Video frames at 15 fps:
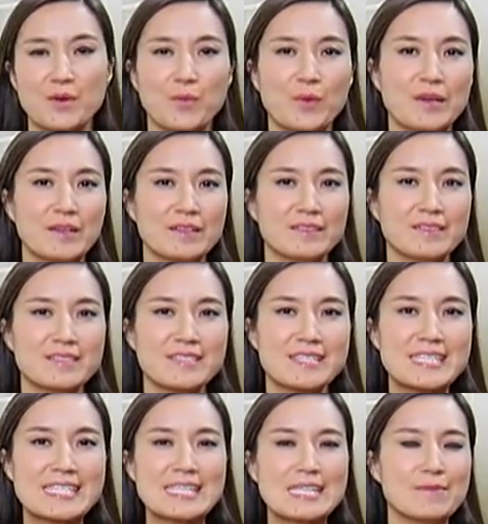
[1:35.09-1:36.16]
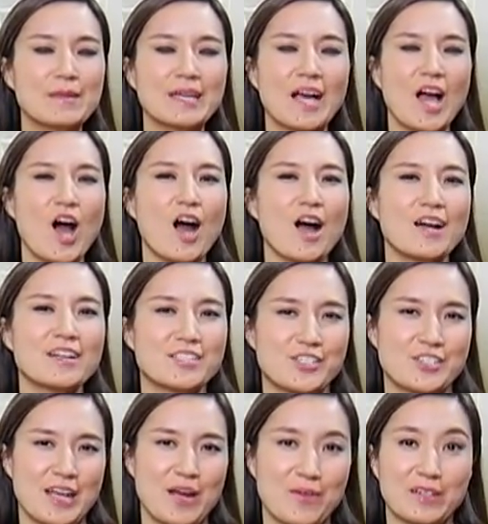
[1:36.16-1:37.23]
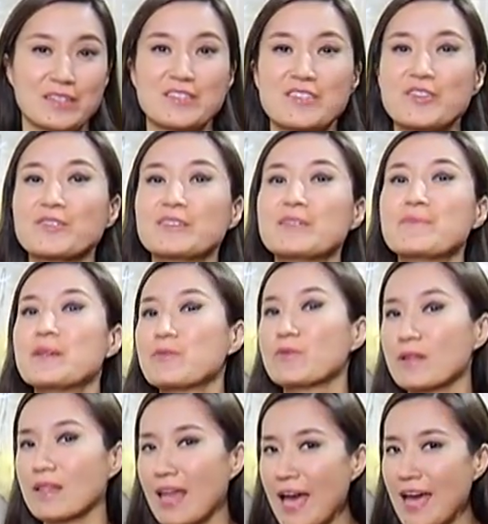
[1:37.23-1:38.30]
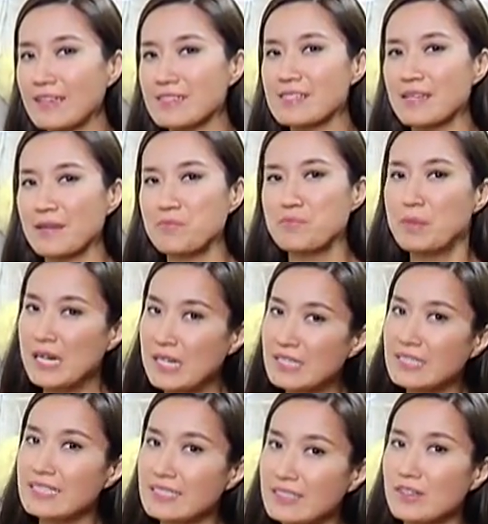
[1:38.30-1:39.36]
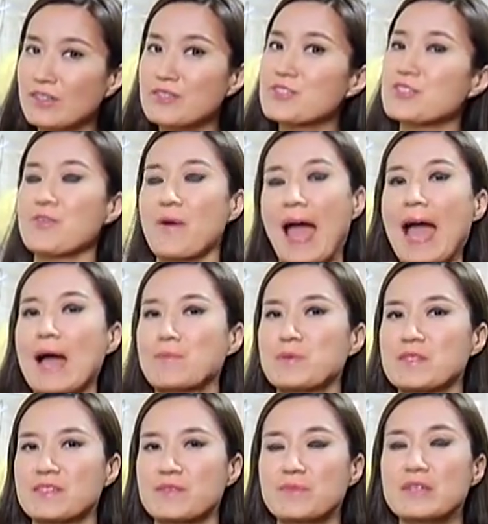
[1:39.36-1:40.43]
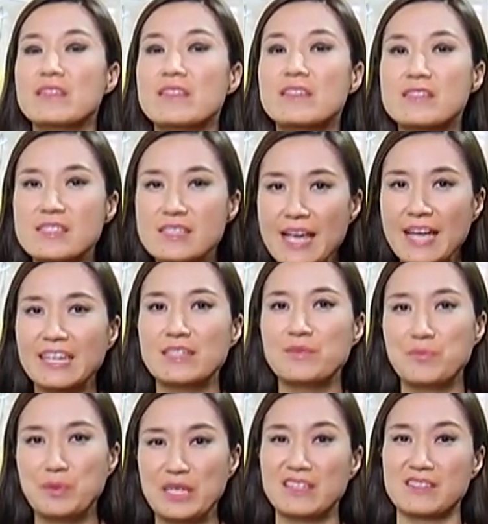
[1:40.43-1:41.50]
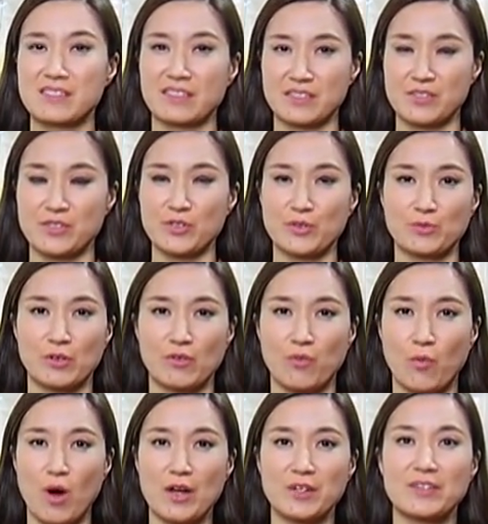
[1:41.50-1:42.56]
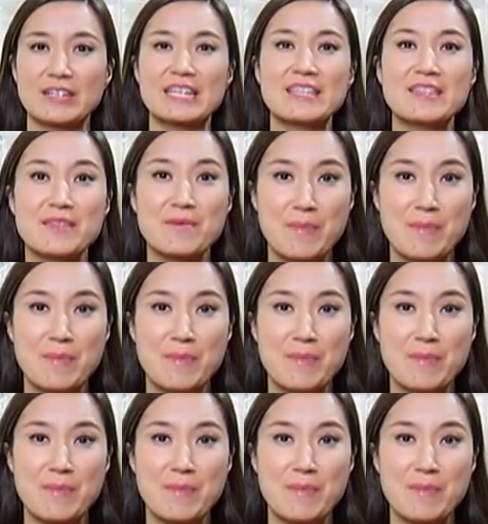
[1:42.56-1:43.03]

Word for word: Well, a steaming hot shower can certainly be relaxing, but it also happens to be the second biggest consumer of water in the